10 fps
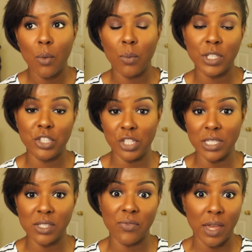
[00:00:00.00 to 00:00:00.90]
with
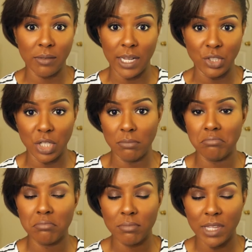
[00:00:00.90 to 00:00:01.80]
just foundation.